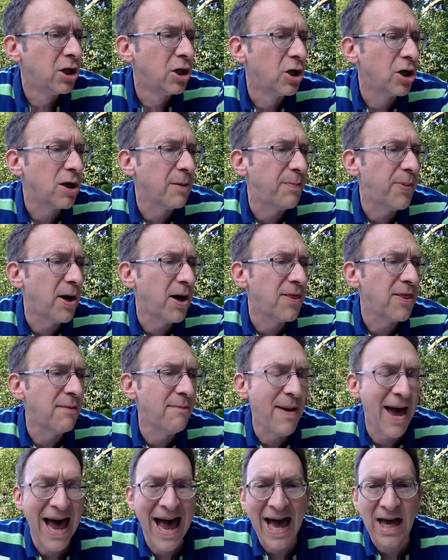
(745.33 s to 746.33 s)
Look upon the
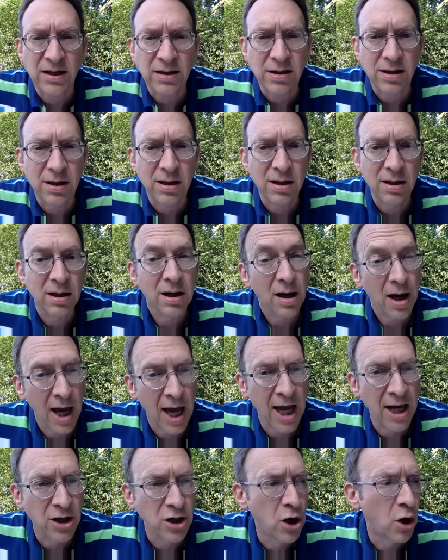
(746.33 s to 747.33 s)
mask
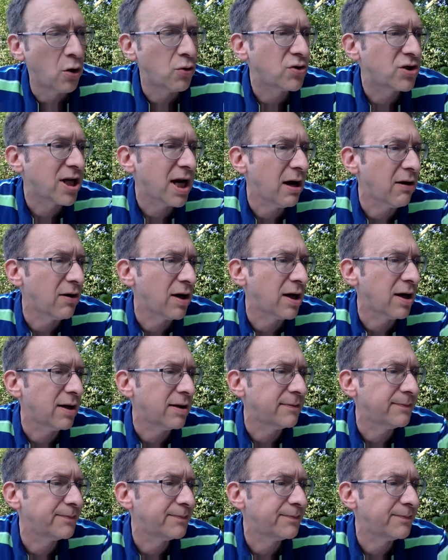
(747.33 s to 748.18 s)
and know terror.